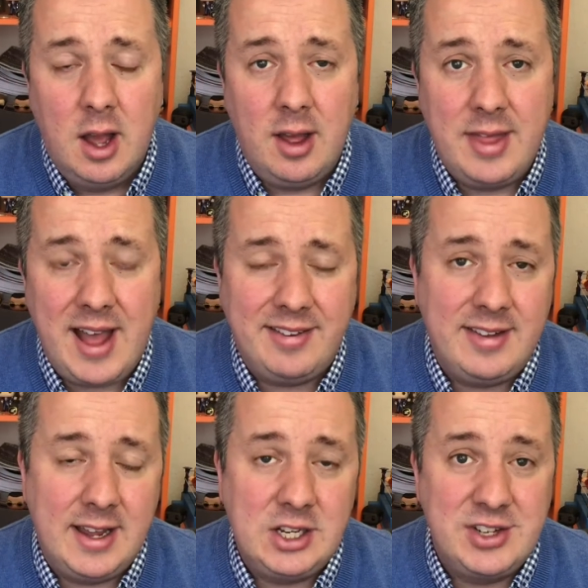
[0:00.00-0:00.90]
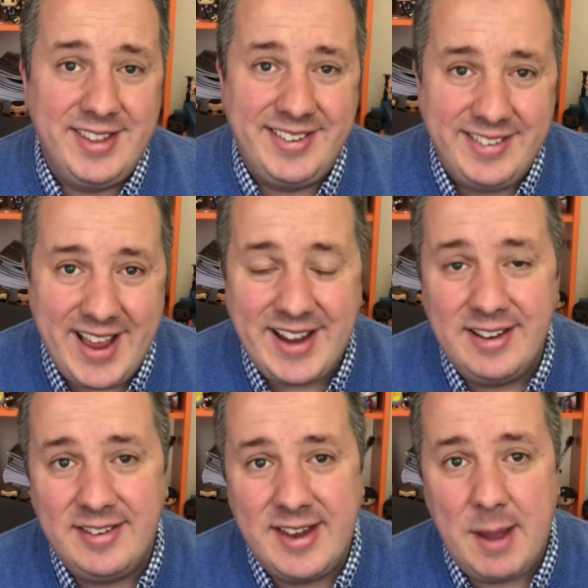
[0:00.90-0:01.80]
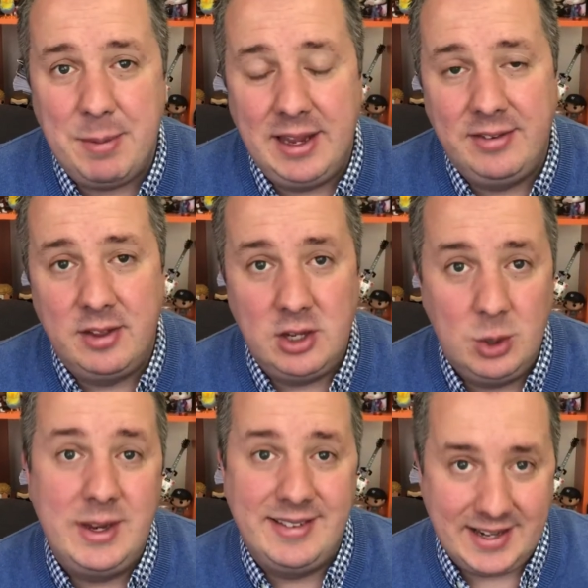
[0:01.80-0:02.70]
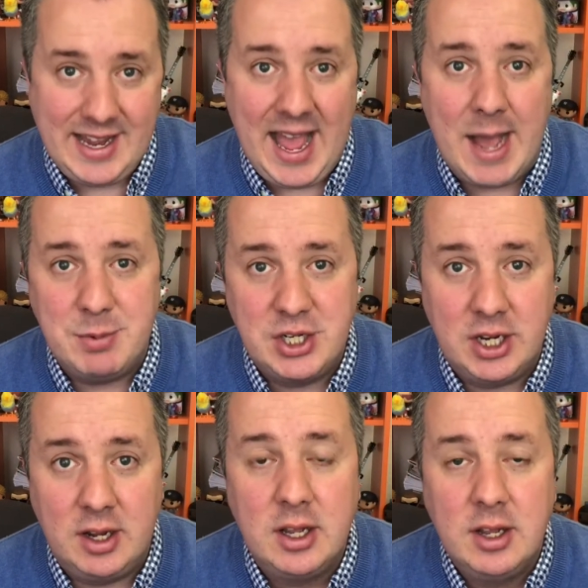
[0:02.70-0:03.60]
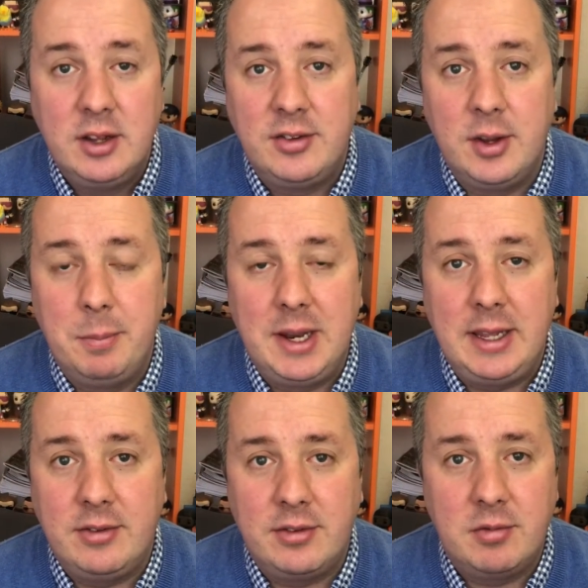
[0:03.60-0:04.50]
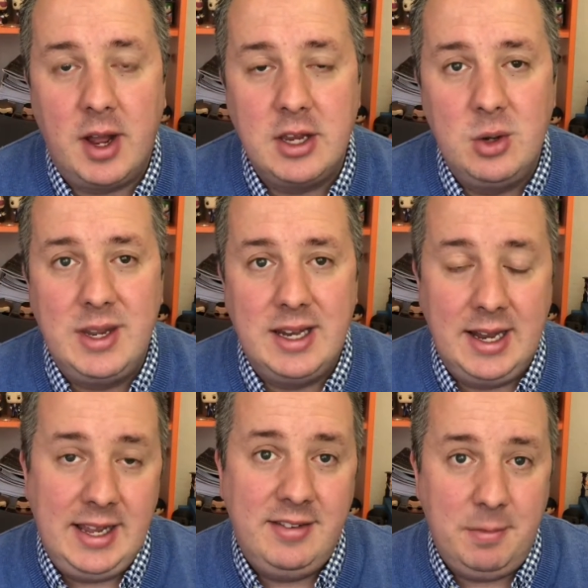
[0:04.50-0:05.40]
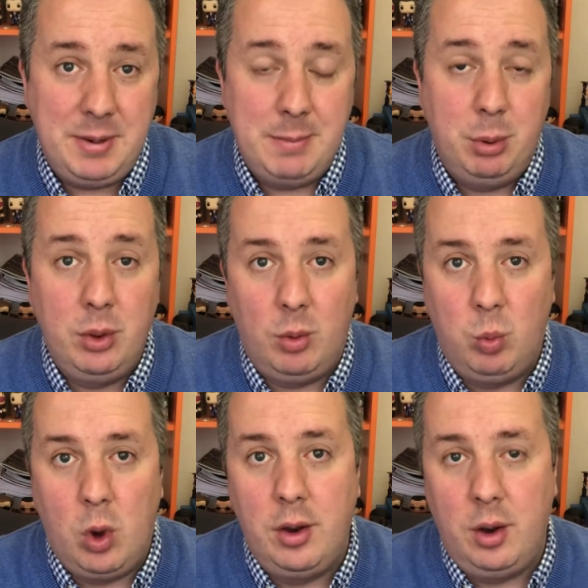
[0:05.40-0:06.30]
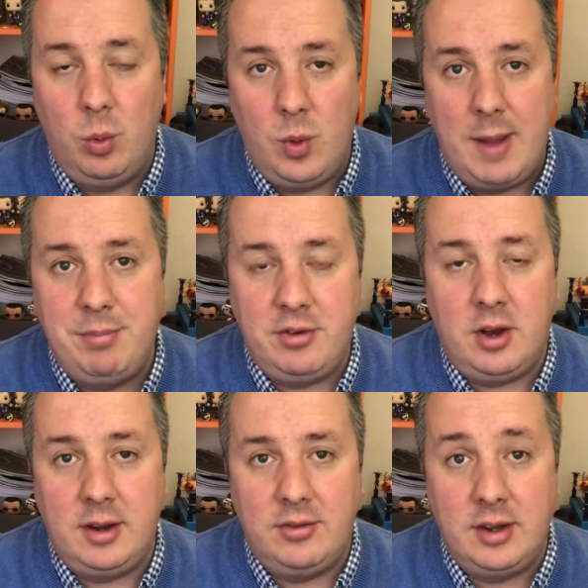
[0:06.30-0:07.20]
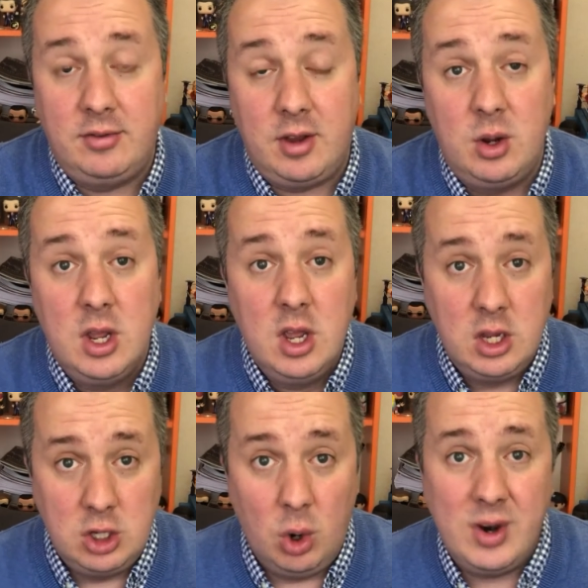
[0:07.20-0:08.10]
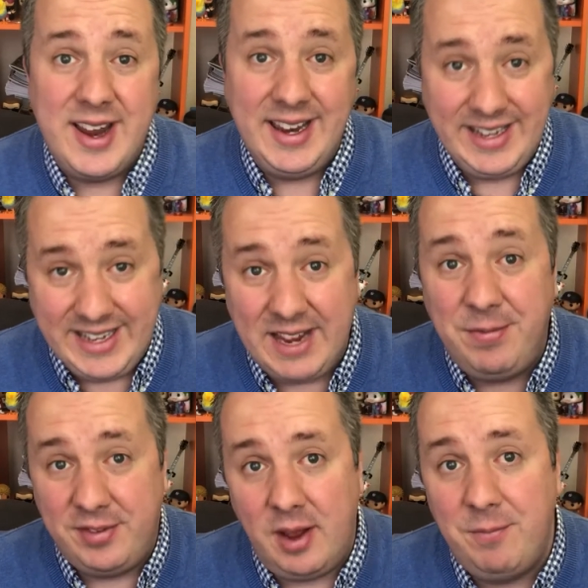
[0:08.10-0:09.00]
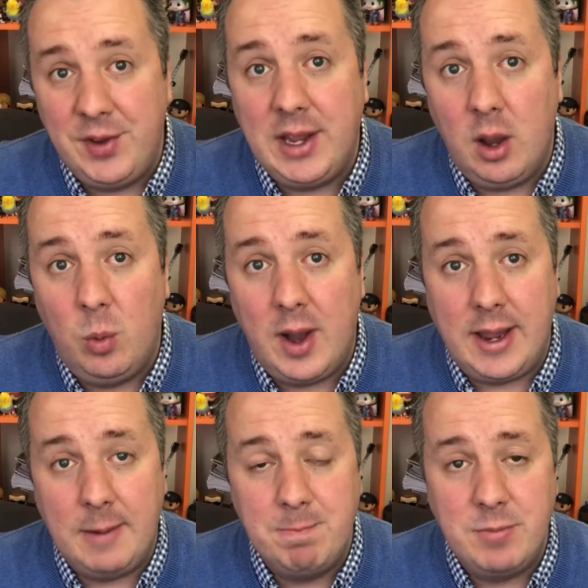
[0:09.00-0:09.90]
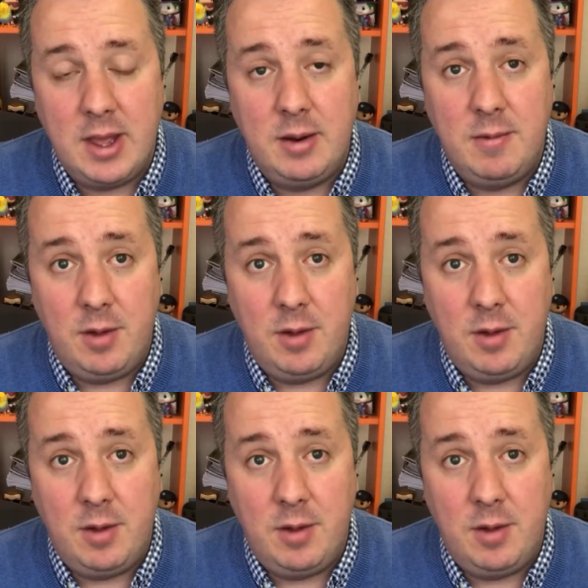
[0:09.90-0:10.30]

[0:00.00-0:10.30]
at that stage, the second step is that you need to capture some leads, right? You need leads of people that want websites. And so you're going to give something away. And